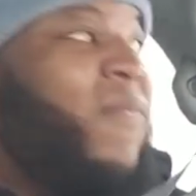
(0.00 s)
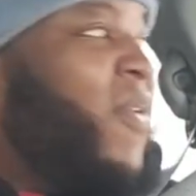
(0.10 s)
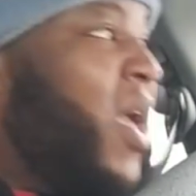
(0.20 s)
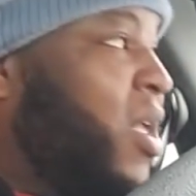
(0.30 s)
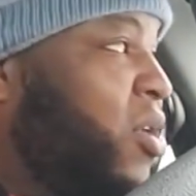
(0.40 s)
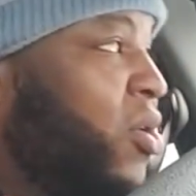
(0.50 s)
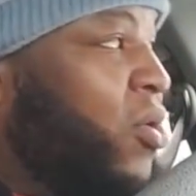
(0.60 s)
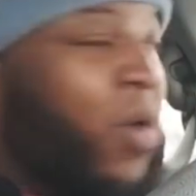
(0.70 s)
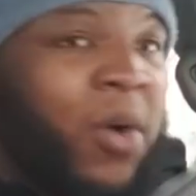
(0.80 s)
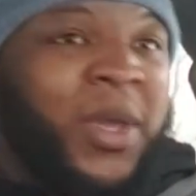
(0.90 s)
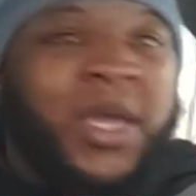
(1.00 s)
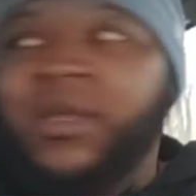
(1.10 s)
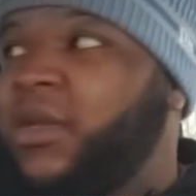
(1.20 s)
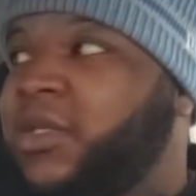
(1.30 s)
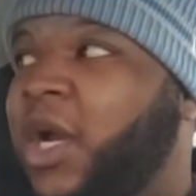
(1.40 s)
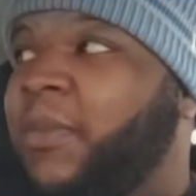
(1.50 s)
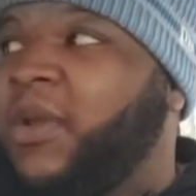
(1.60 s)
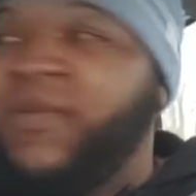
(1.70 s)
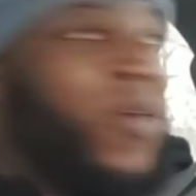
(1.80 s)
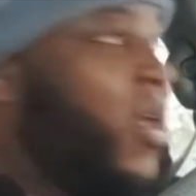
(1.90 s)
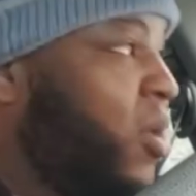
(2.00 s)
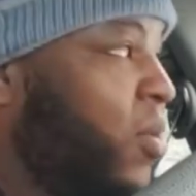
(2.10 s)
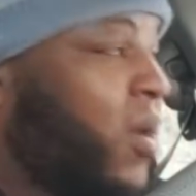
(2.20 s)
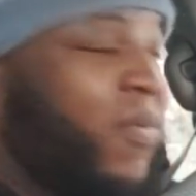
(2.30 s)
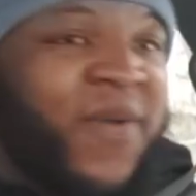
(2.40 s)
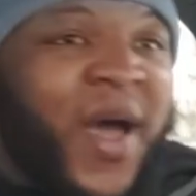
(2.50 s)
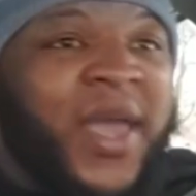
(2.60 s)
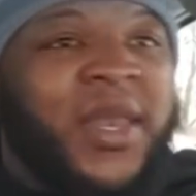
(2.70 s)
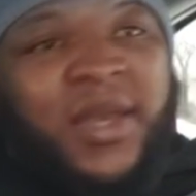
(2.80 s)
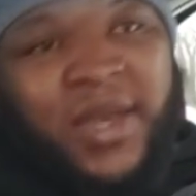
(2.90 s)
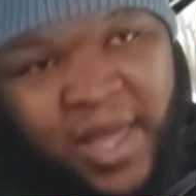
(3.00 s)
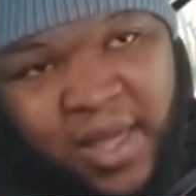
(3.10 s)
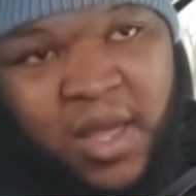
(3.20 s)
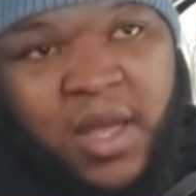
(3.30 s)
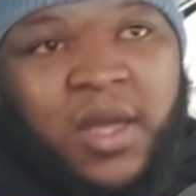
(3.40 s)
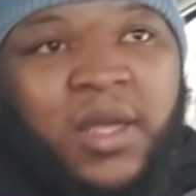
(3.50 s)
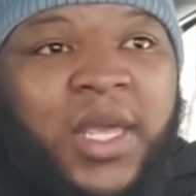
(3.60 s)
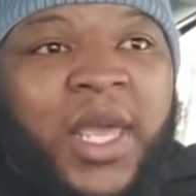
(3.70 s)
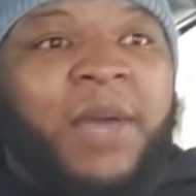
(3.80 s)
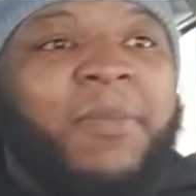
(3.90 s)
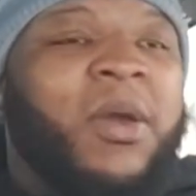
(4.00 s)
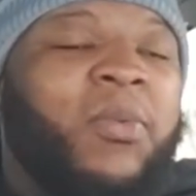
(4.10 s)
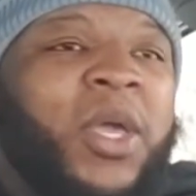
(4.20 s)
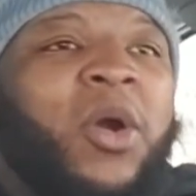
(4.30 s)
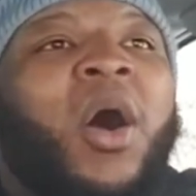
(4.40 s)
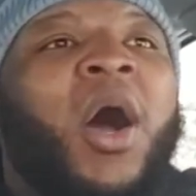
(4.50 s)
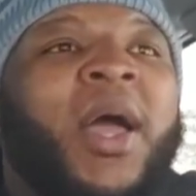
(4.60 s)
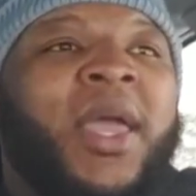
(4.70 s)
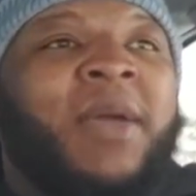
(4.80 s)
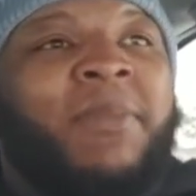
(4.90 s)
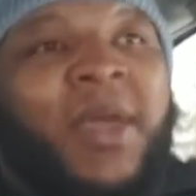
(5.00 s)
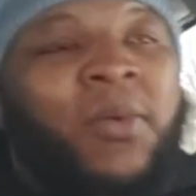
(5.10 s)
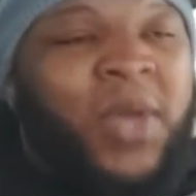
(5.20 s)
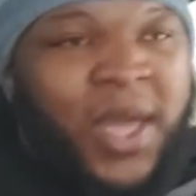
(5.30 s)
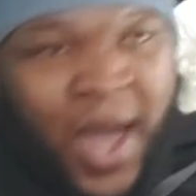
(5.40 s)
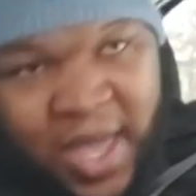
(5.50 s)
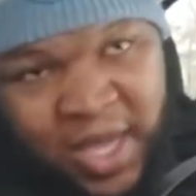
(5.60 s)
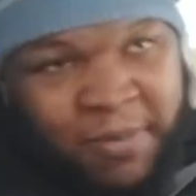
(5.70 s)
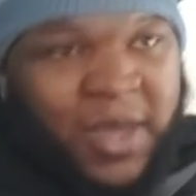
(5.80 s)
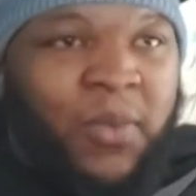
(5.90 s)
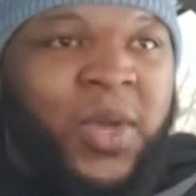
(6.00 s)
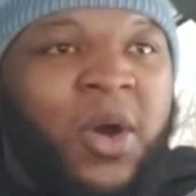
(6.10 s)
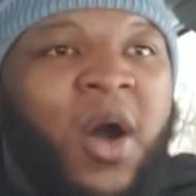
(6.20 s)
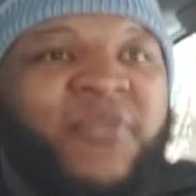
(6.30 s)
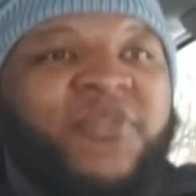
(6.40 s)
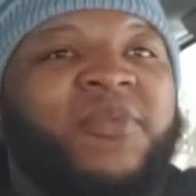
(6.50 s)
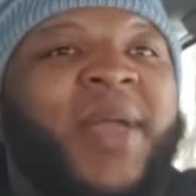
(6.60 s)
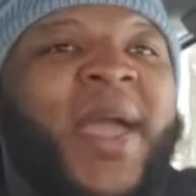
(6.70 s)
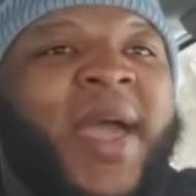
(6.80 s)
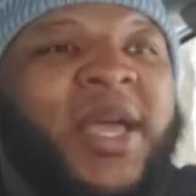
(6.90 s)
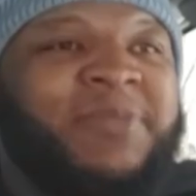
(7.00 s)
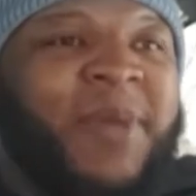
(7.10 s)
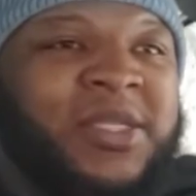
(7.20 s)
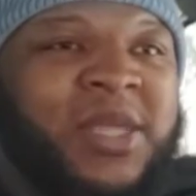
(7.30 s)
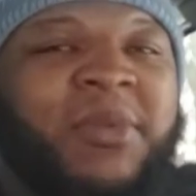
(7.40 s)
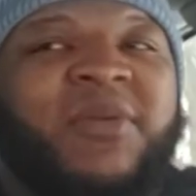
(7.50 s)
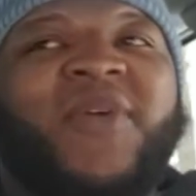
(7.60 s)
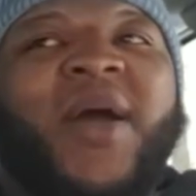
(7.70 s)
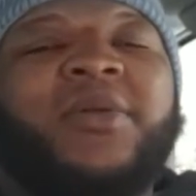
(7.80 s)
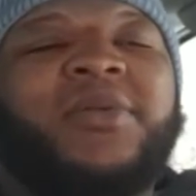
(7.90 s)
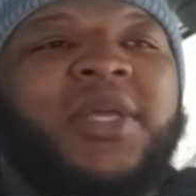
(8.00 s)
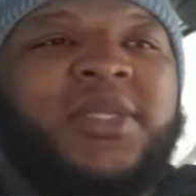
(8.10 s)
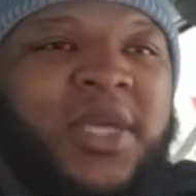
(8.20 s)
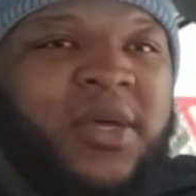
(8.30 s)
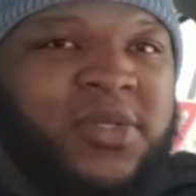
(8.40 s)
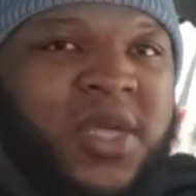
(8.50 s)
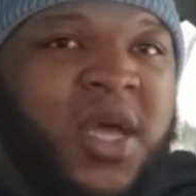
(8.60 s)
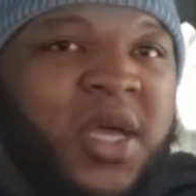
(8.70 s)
Venue, or we get to determine the venue or the fight, and then it could be a weak. It could be a weak offer from that aspect. Some of the finer details.